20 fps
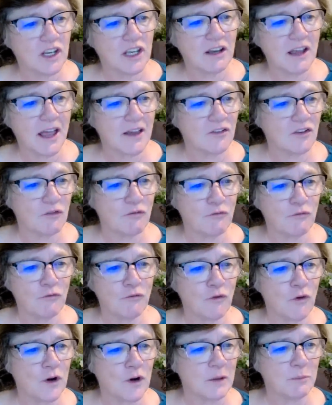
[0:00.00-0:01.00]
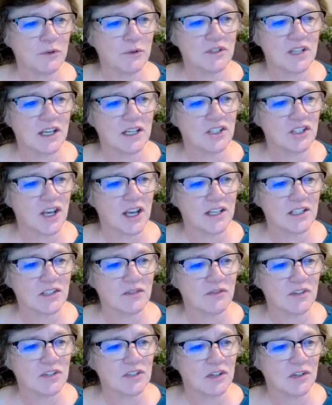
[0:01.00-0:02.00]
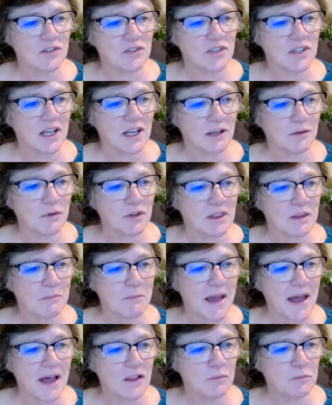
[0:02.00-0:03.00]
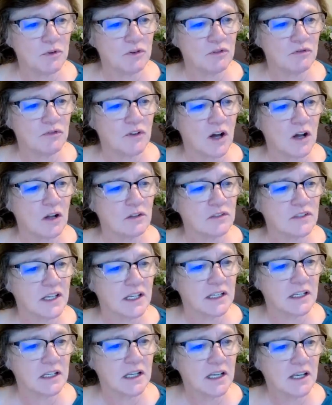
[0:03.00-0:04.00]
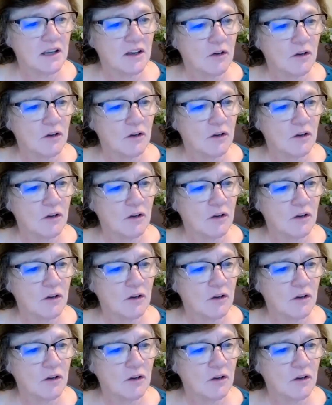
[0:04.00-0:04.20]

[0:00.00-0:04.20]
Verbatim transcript: It has a 40% chance of associating with the Malibu fault and